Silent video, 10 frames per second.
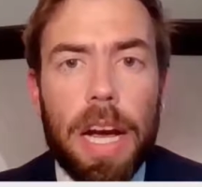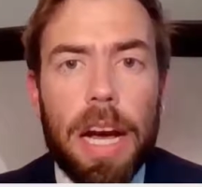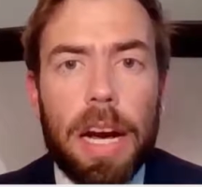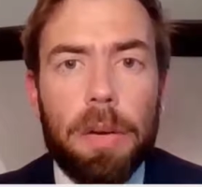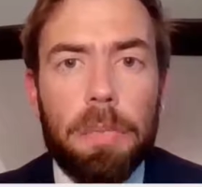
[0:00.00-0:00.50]

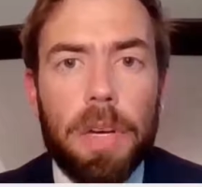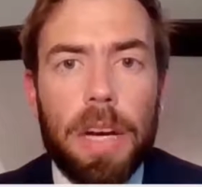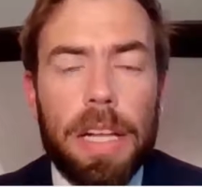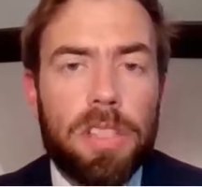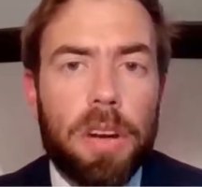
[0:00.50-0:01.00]

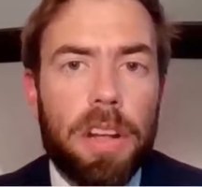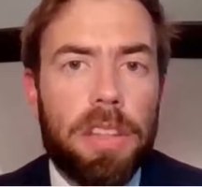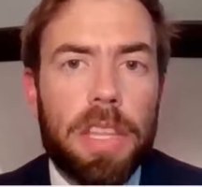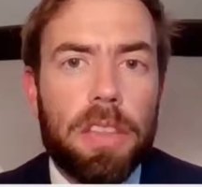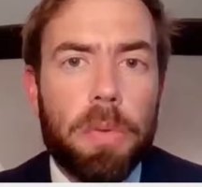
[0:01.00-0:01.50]
And so I
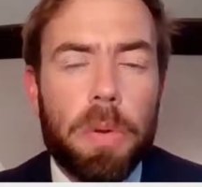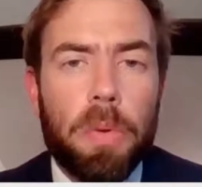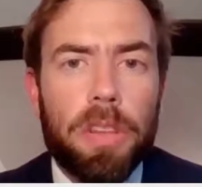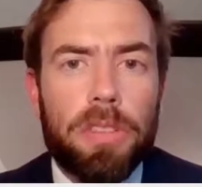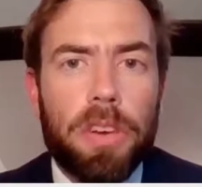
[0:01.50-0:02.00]
don't think that we
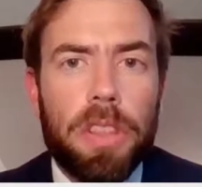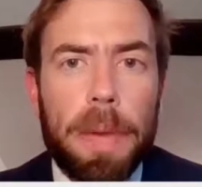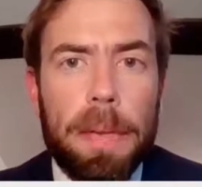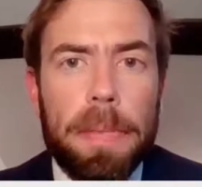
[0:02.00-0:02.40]
want to throw the